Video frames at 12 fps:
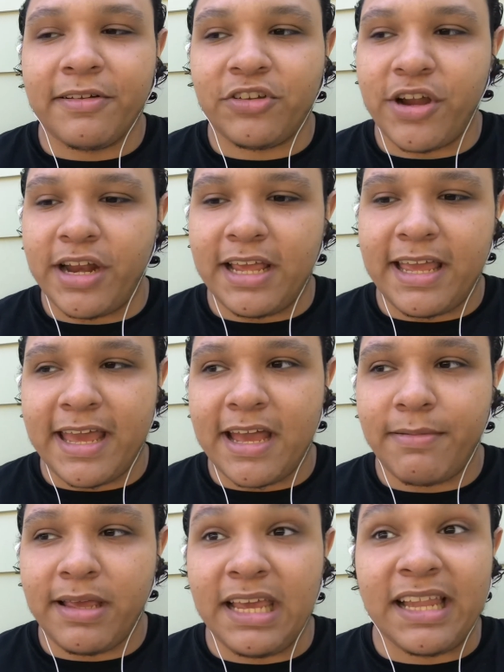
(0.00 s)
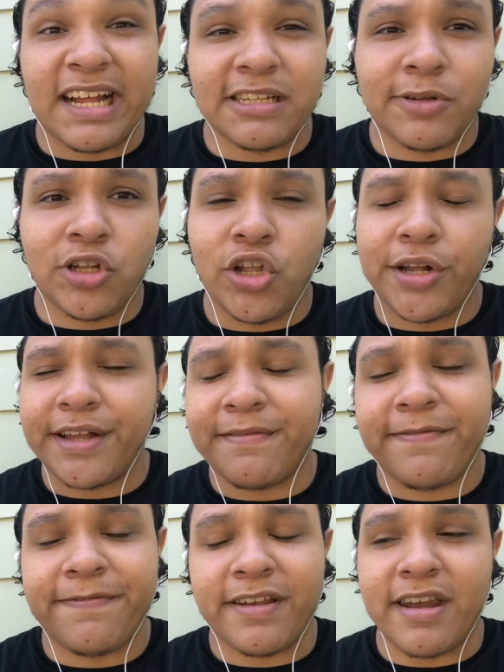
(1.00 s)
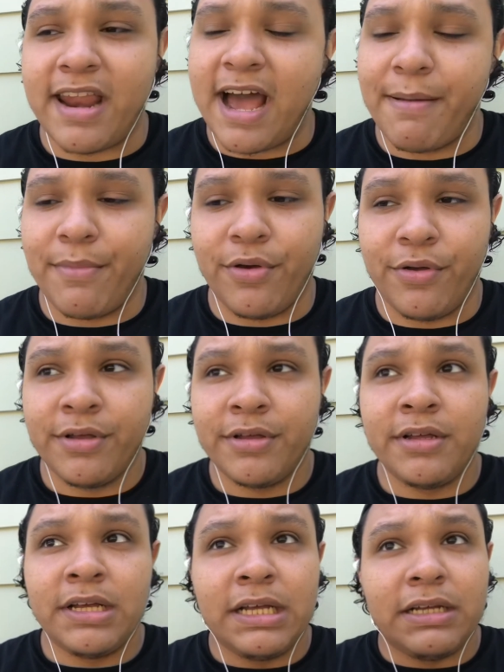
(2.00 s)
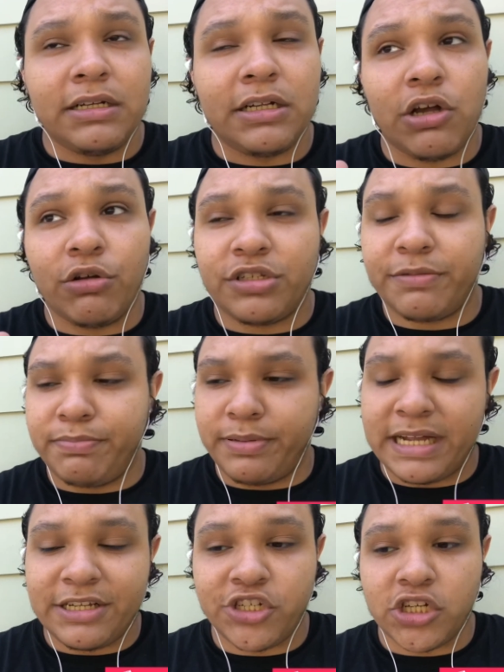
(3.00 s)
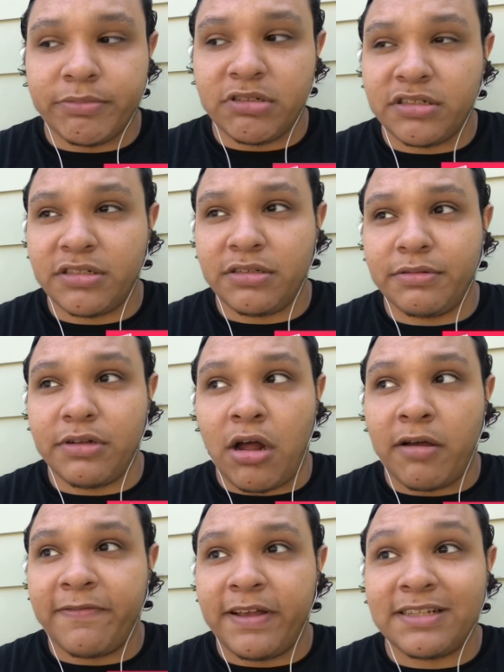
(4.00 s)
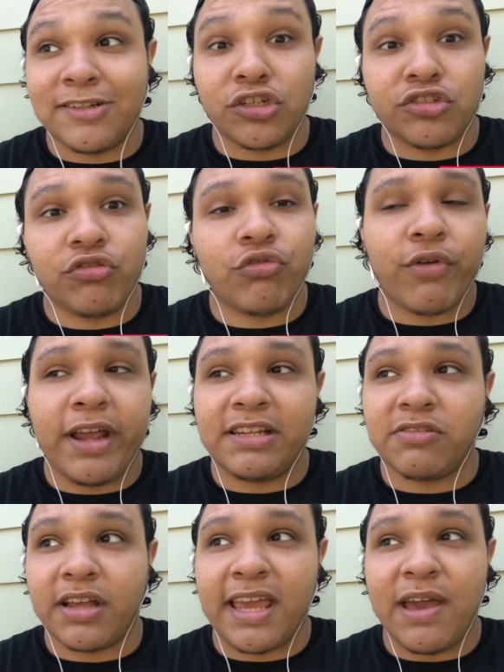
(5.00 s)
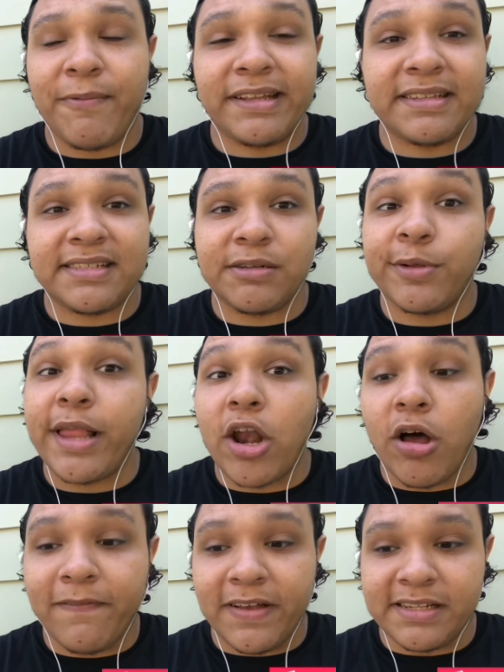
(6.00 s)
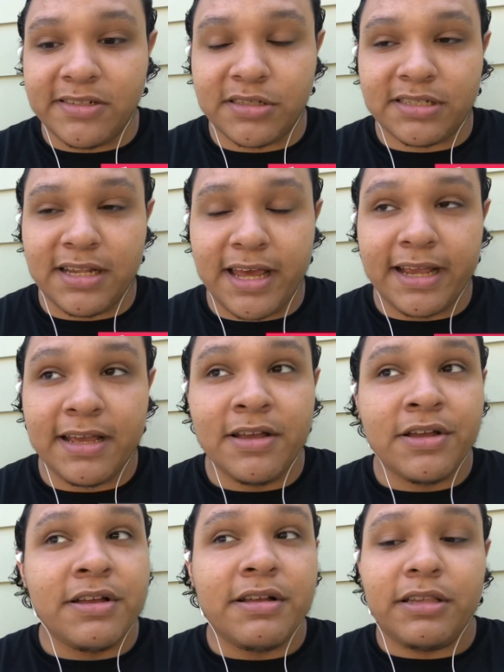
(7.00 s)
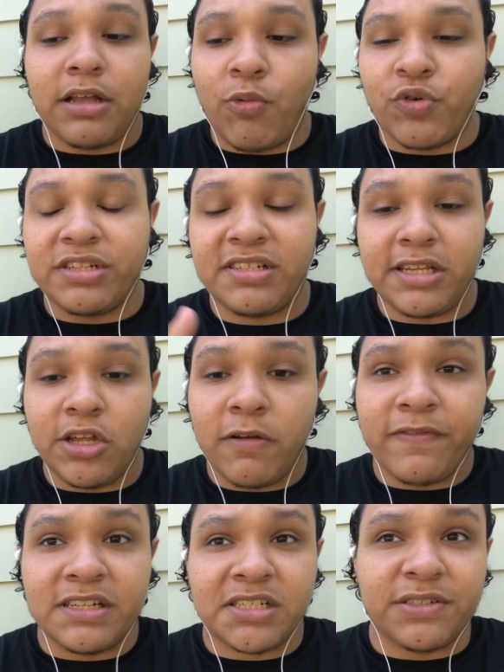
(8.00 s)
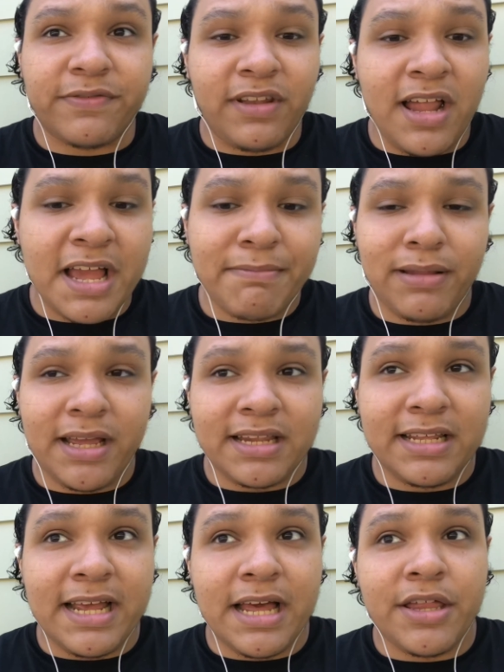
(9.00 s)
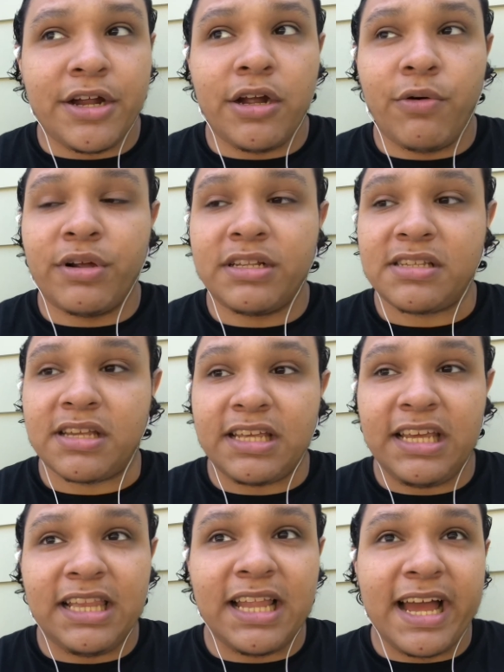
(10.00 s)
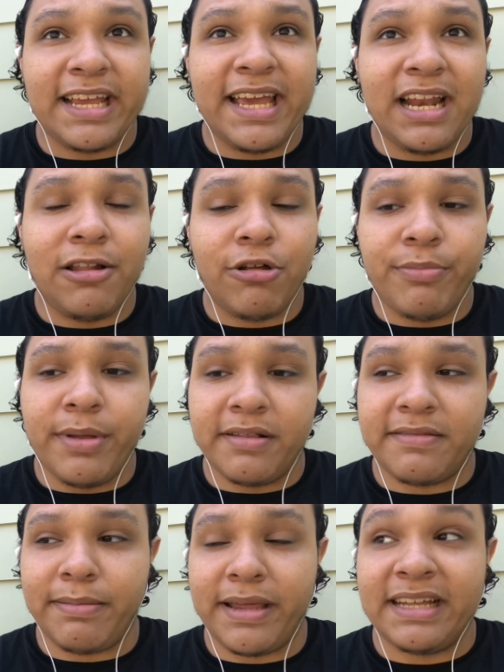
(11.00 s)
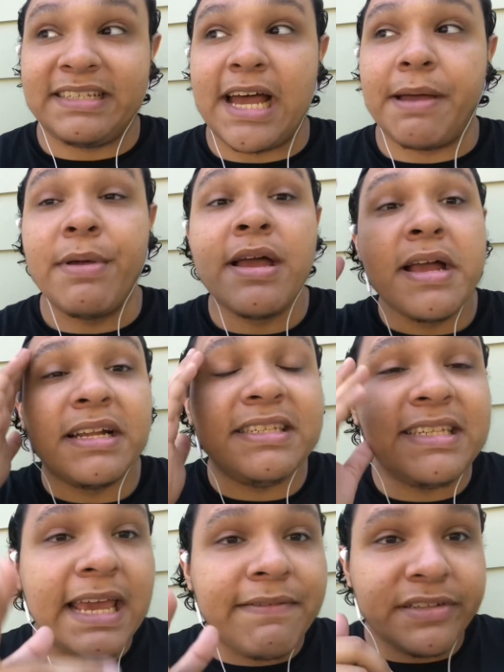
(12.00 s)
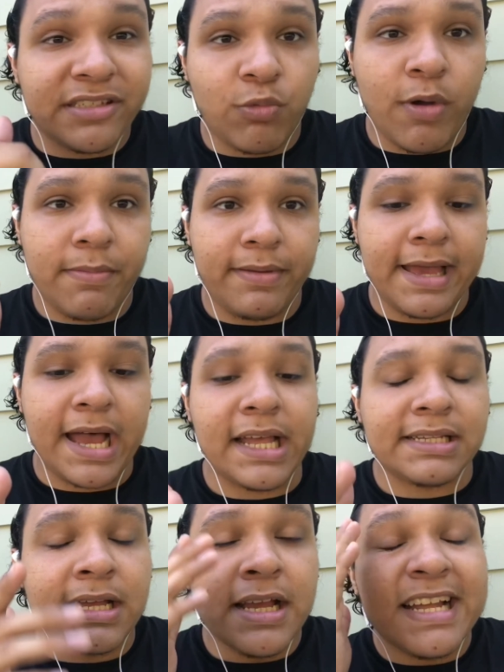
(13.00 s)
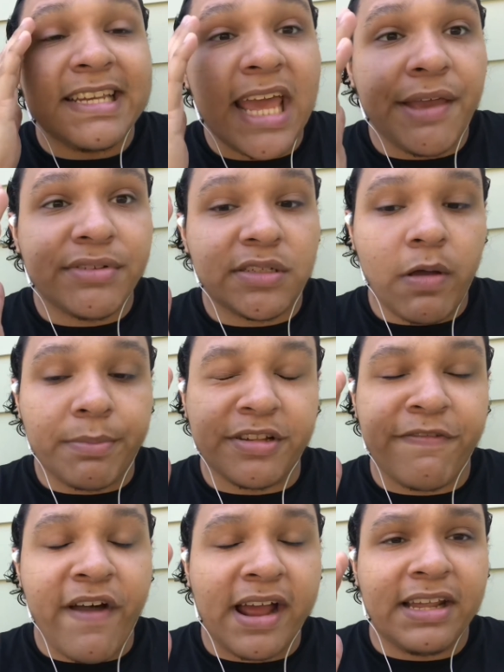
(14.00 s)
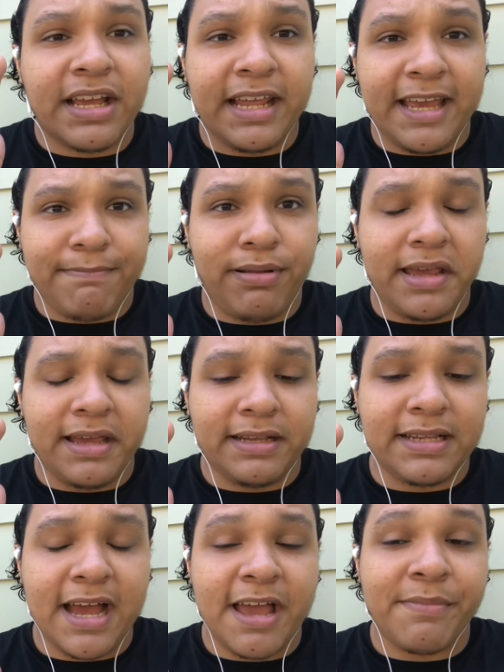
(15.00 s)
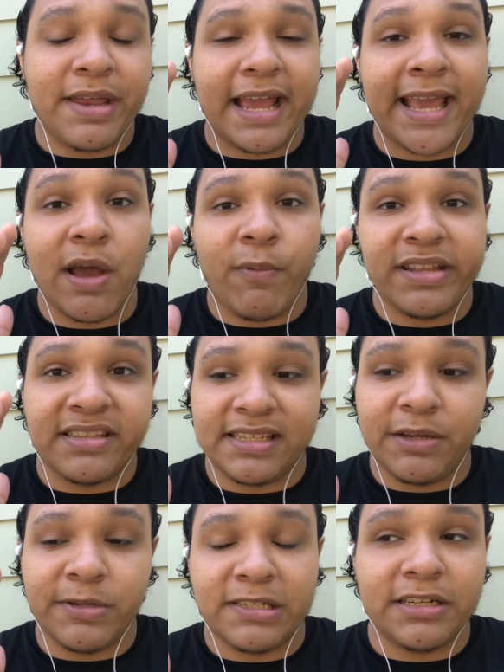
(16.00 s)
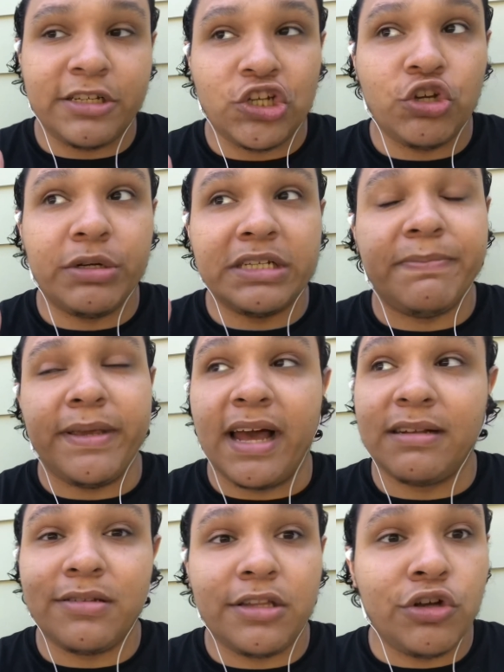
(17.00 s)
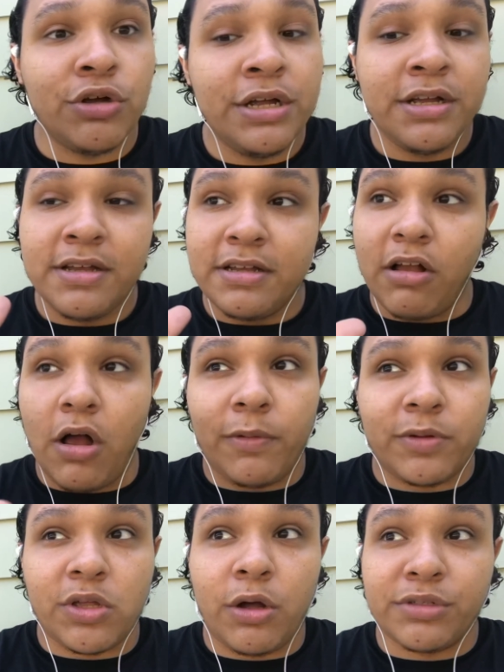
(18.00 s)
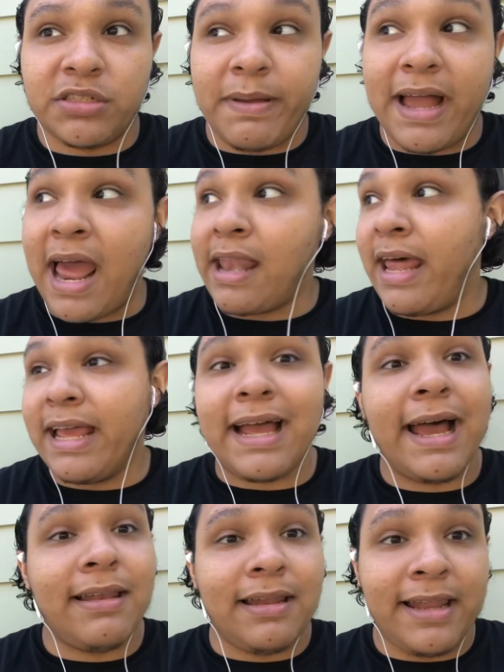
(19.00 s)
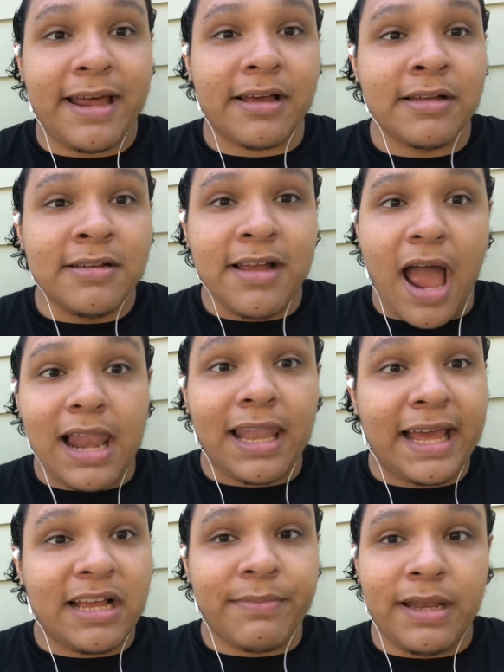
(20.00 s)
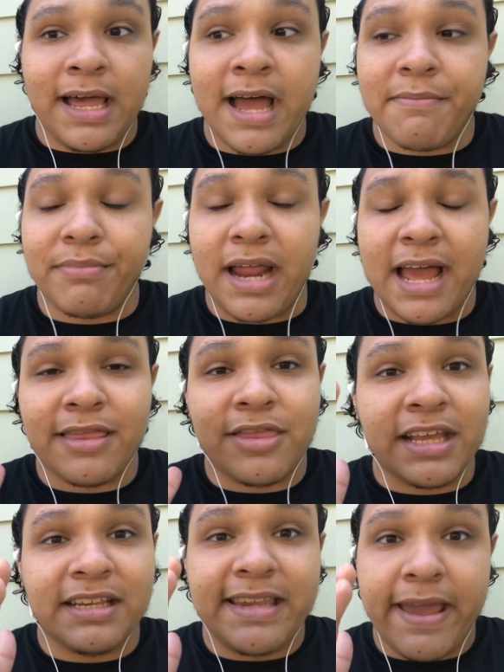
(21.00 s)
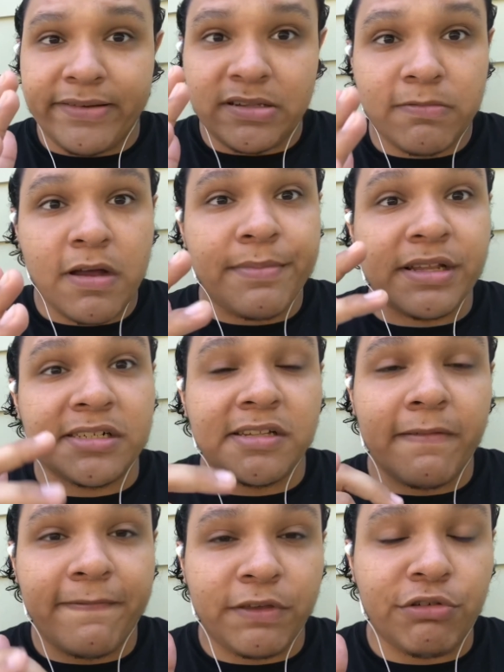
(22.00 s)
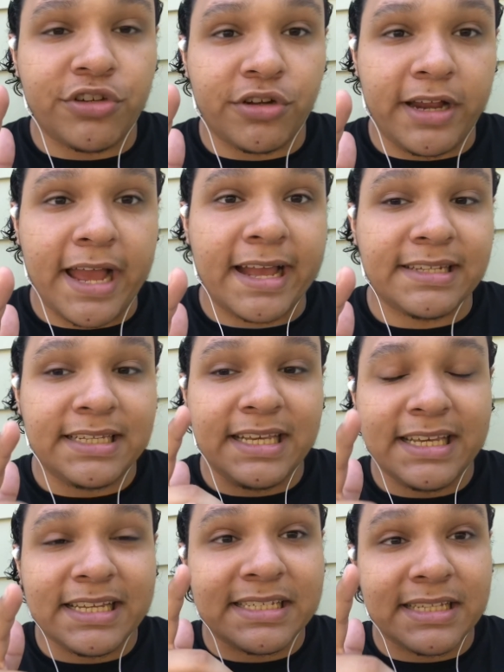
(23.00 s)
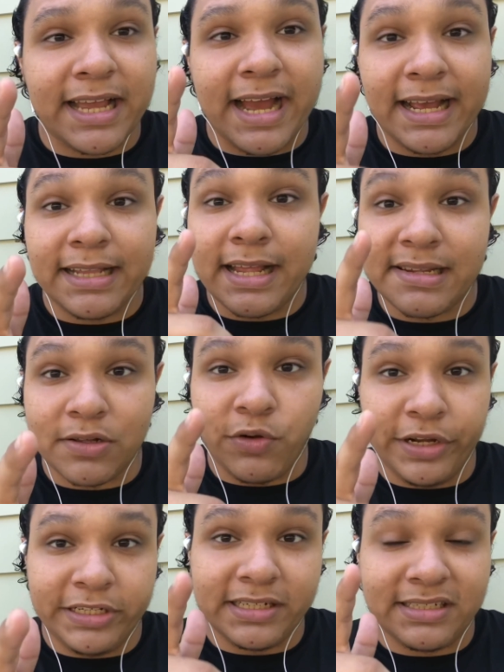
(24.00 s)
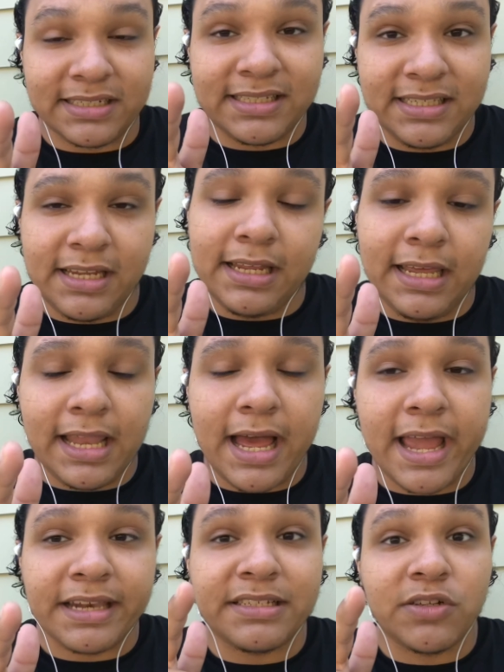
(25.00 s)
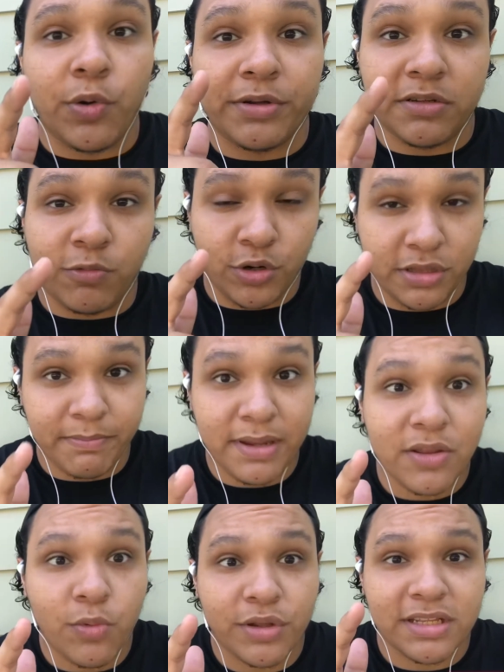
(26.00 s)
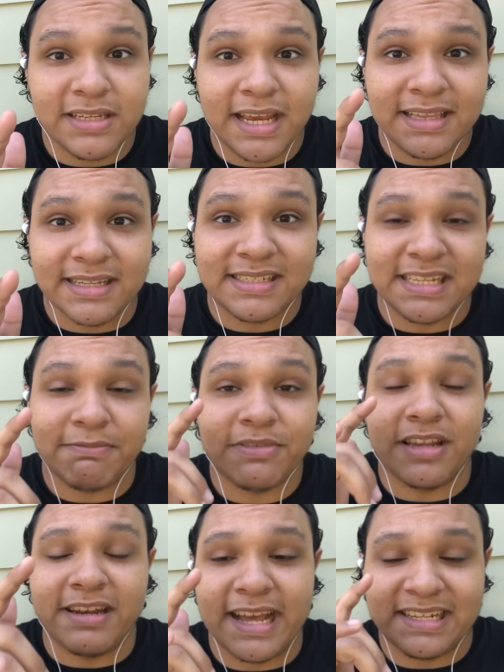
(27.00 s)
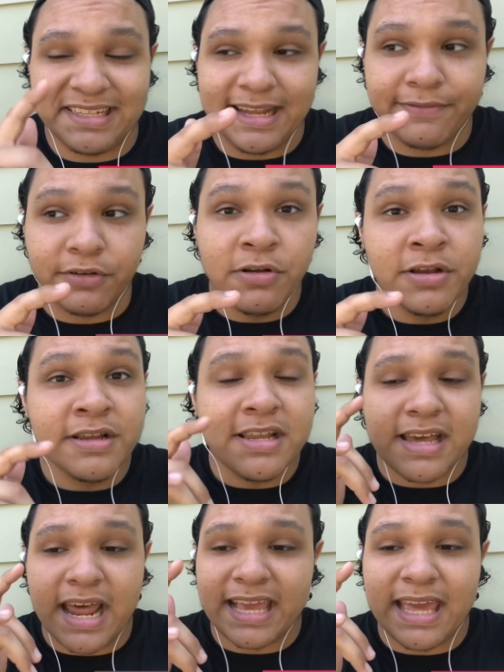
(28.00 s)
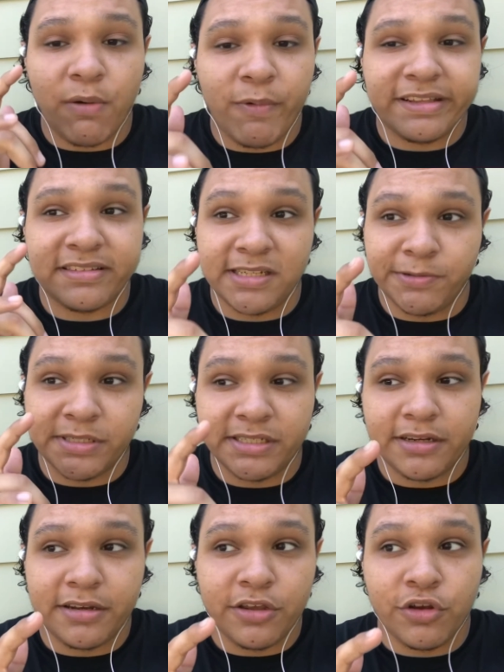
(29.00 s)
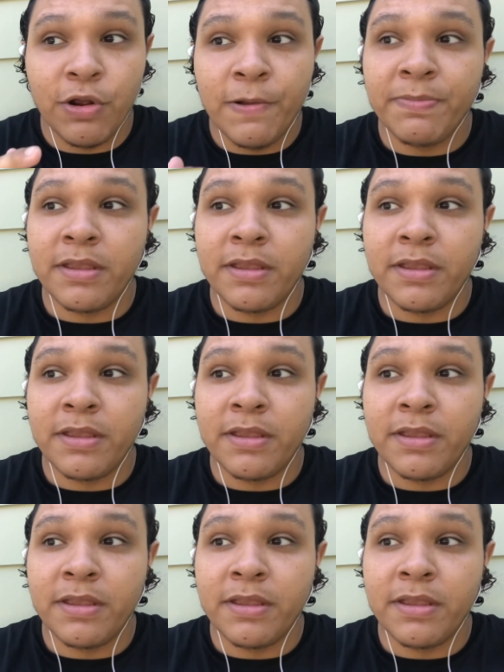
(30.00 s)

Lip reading: training camp. Eli's been looking phenomenal. Coach Pat Shermer's offense looks great, so I can't wait to see what that offense looks like. I want to see the offensive line play together. I want to see Eli get a little bit of playing time. Davis Webb, guys. Davis Webb is finally going to get playing time, and I can't wait to see what he's going to do, because, be honest with you, with all respect, I like Kyle Laletta. I like him a lot, but I think Davis Webb is the future, guys. He is the guy that's going to succeed Eli, and he's going to want to be the one to take this team to the next level, and I can't wait to see what he's going to do.